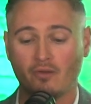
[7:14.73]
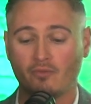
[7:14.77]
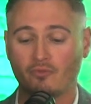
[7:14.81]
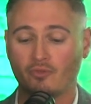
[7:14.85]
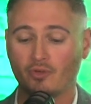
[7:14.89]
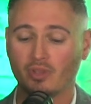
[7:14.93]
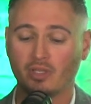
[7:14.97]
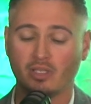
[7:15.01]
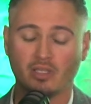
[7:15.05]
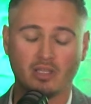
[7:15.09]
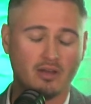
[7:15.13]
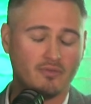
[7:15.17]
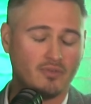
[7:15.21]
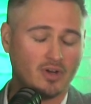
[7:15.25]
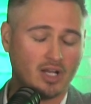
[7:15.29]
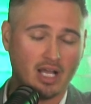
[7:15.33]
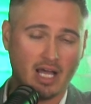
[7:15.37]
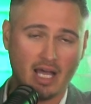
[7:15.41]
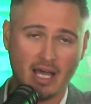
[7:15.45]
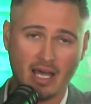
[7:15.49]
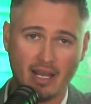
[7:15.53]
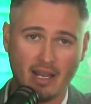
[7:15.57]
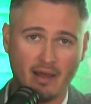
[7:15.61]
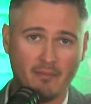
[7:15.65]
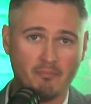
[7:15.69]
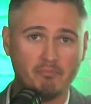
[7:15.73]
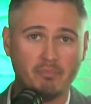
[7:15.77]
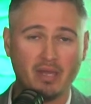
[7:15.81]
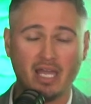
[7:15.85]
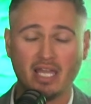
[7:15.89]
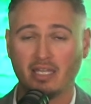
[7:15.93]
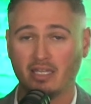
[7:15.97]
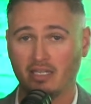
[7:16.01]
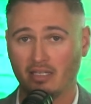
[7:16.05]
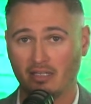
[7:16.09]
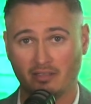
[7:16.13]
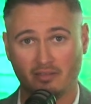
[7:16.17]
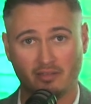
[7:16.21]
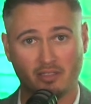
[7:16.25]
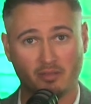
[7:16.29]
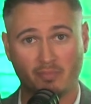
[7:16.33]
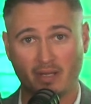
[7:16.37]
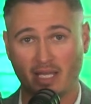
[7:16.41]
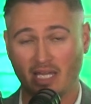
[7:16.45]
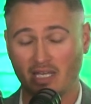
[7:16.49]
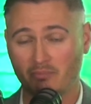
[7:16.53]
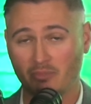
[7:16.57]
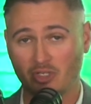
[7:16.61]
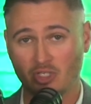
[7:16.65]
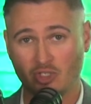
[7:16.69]
For the love of God, I'm begging the
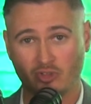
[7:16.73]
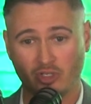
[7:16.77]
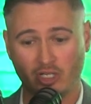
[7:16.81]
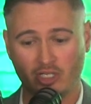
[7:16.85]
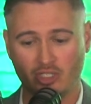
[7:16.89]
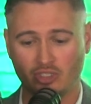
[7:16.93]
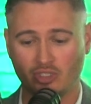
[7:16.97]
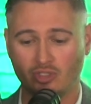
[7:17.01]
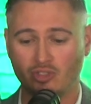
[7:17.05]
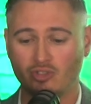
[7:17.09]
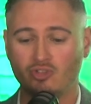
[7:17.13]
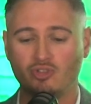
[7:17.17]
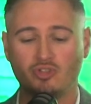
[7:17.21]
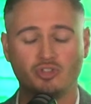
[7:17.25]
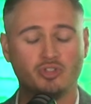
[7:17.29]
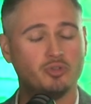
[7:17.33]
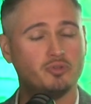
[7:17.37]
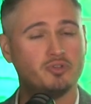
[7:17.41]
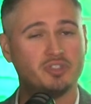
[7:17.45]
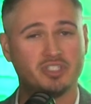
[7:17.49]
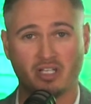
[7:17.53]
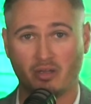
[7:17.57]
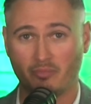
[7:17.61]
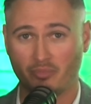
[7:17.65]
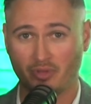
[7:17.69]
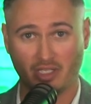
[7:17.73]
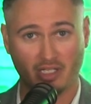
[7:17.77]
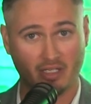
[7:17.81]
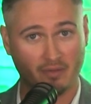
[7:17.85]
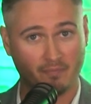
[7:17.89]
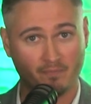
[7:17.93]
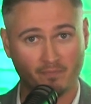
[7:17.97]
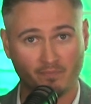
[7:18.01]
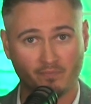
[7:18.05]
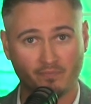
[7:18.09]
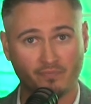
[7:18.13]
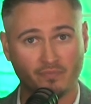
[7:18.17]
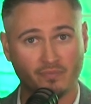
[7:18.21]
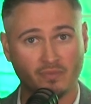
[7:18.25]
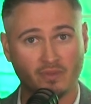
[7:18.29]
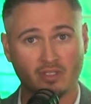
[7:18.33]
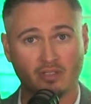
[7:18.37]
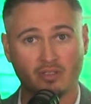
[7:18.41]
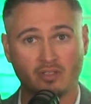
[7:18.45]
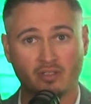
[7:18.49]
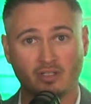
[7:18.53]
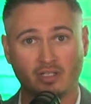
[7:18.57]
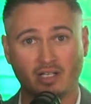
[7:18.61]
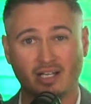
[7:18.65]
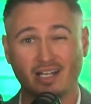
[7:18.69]
Biden administration, do something.
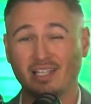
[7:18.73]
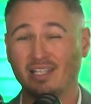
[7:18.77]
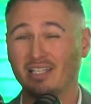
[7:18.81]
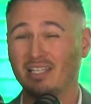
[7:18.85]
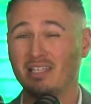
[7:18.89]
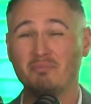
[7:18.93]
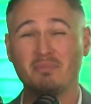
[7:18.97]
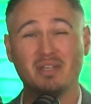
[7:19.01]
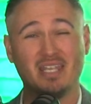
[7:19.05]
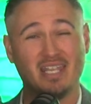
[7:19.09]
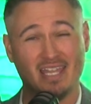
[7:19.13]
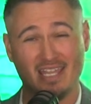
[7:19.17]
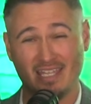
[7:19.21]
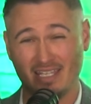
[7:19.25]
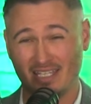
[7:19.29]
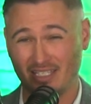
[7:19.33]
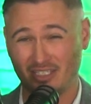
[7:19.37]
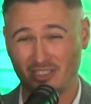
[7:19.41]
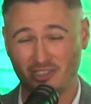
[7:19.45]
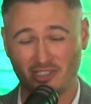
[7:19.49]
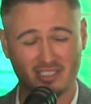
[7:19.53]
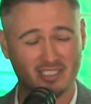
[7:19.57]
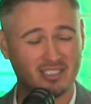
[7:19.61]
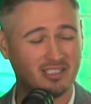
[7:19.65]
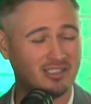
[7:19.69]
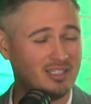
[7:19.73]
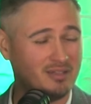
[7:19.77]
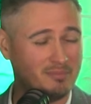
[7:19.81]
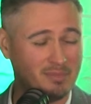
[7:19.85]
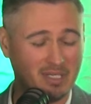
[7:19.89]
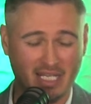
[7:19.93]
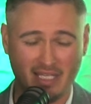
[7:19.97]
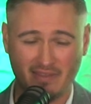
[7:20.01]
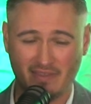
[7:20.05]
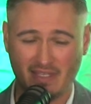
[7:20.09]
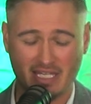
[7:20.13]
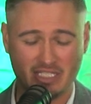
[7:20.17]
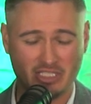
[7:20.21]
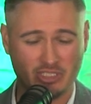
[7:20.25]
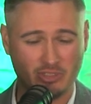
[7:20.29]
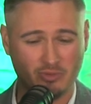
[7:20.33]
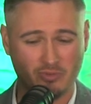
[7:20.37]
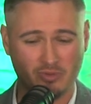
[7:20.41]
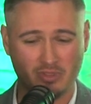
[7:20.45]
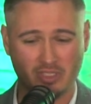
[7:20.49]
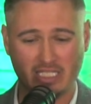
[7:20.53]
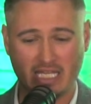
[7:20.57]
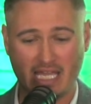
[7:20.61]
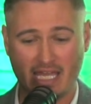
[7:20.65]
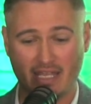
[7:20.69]
Eliminate it. Just eliminate that
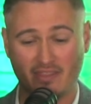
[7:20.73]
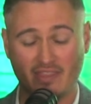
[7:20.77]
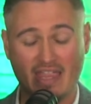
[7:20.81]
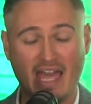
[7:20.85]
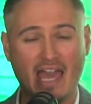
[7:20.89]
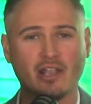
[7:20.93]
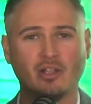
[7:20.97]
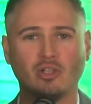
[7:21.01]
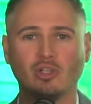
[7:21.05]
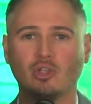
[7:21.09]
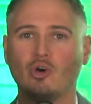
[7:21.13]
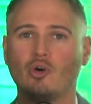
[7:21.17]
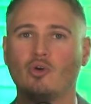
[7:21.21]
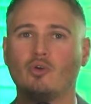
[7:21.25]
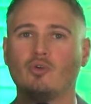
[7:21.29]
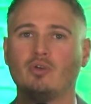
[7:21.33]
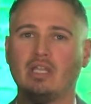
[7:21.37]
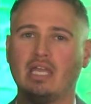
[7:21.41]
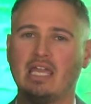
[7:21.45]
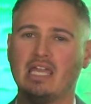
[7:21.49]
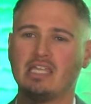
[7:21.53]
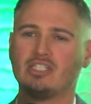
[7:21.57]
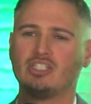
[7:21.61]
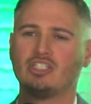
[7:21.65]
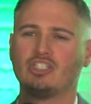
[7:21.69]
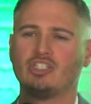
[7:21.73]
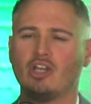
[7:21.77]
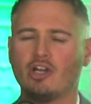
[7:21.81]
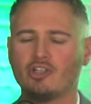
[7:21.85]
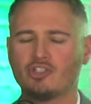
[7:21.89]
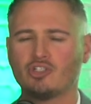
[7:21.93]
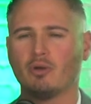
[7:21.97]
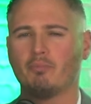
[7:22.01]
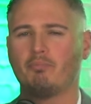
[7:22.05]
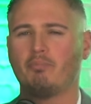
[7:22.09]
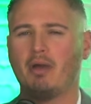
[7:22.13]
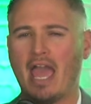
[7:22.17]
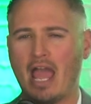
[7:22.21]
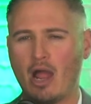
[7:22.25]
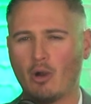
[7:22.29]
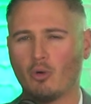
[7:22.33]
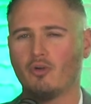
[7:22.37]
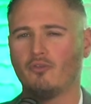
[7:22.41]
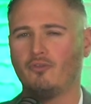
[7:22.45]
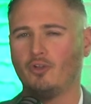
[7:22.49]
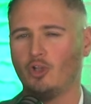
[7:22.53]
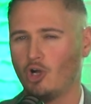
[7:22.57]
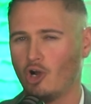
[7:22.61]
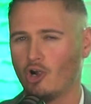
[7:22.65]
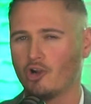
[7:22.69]
student debt. That alone is such a
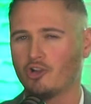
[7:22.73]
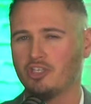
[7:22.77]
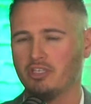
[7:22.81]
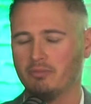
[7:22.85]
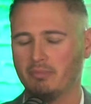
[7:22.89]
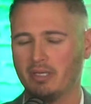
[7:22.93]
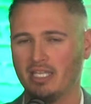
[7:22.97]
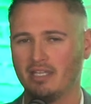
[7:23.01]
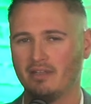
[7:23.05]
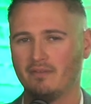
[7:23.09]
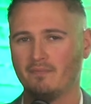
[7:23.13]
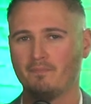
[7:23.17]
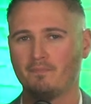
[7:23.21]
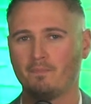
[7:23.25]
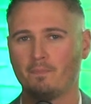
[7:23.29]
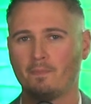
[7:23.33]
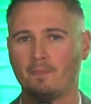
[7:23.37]
powerful argument.